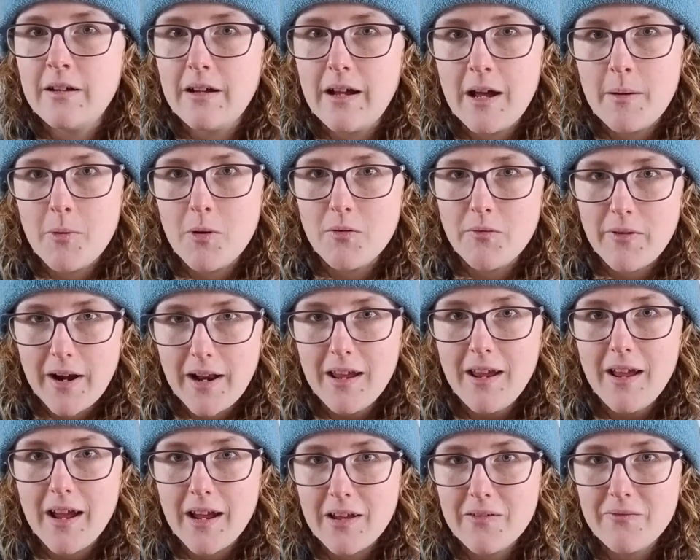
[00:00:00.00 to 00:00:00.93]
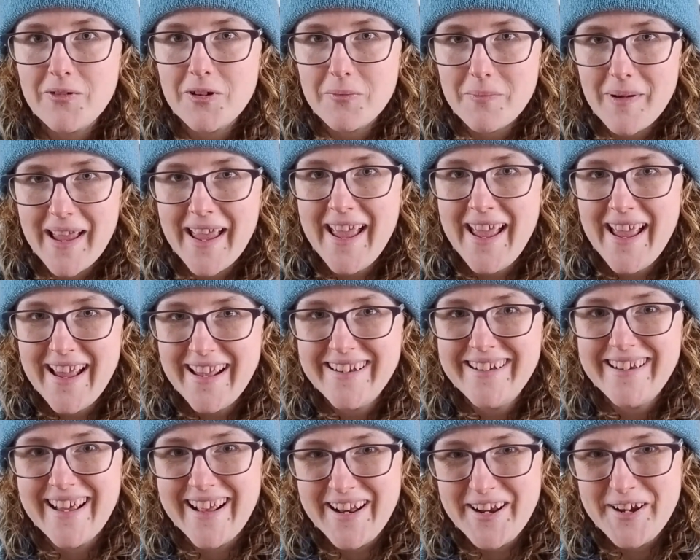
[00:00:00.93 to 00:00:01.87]
Already I can feel my
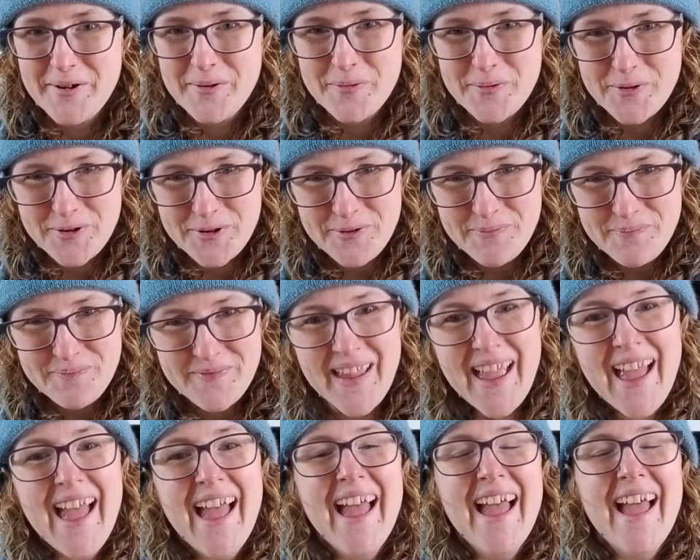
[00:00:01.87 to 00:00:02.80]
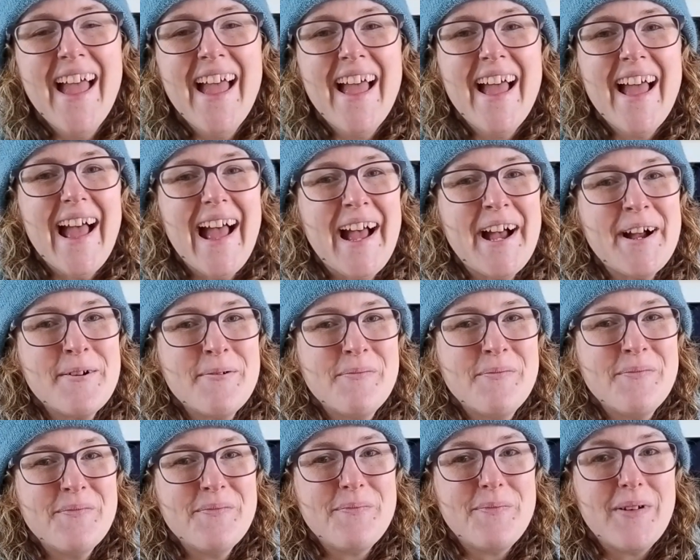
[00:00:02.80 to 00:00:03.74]
head getting warm,
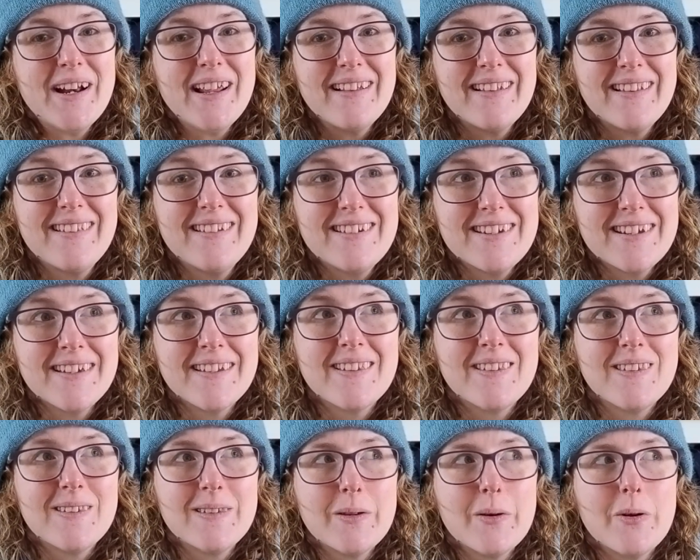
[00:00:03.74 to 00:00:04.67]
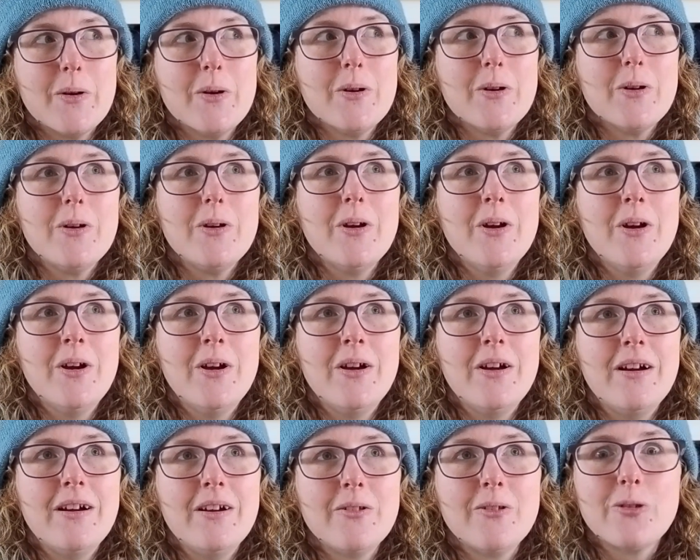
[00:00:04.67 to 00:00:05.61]
but it's just so
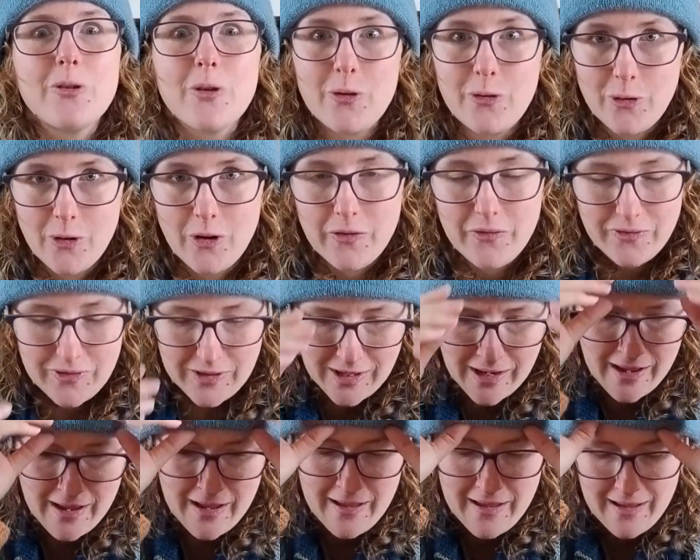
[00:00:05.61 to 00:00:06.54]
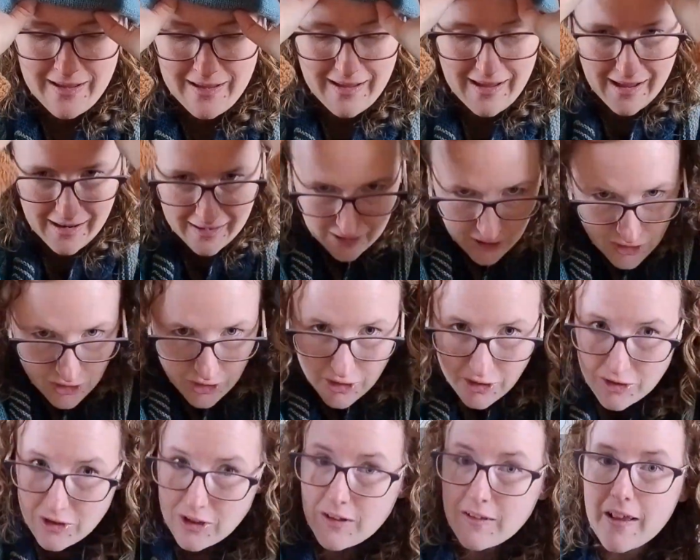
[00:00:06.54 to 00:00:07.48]
soft. And I
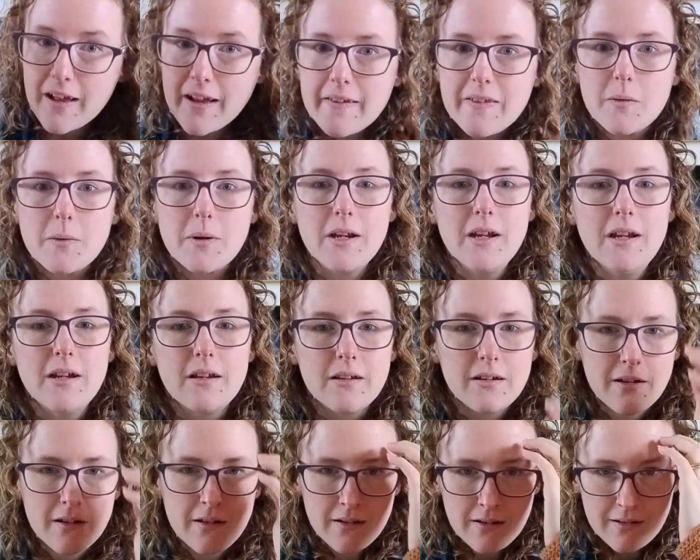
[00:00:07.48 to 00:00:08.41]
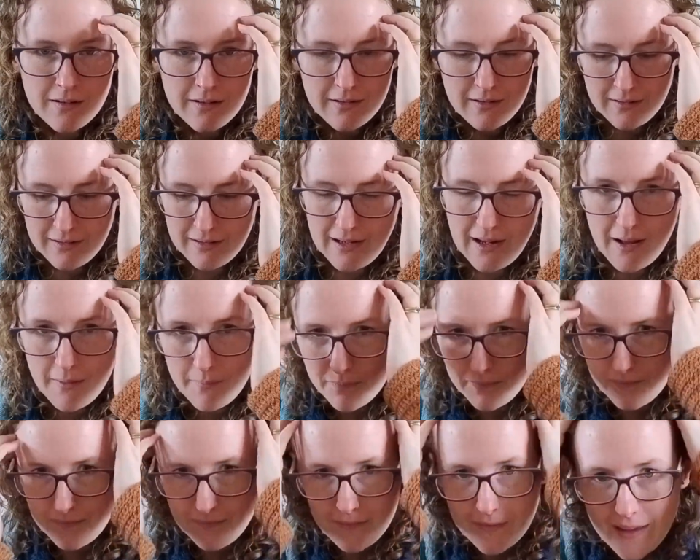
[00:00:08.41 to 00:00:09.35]
showed you last week, yep,
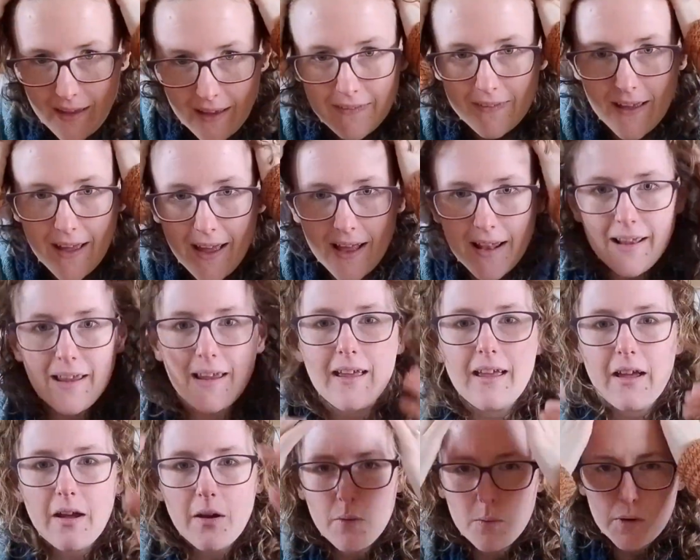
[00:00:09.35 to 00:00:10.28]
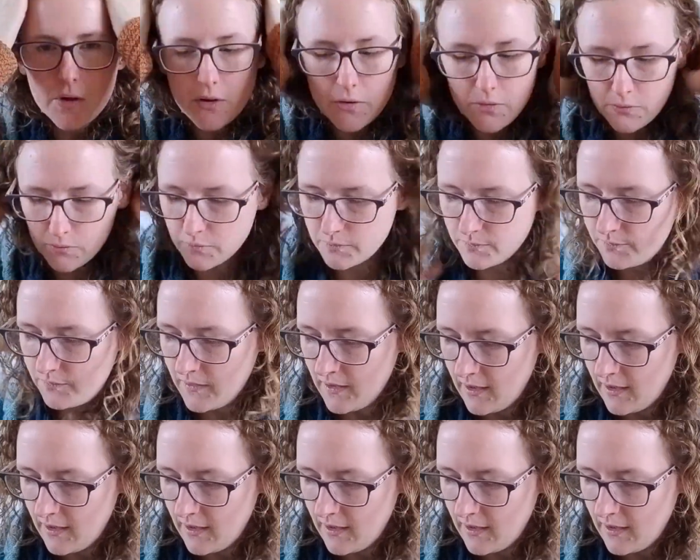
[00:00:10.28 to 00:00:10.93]
get the hat hair, woohoo!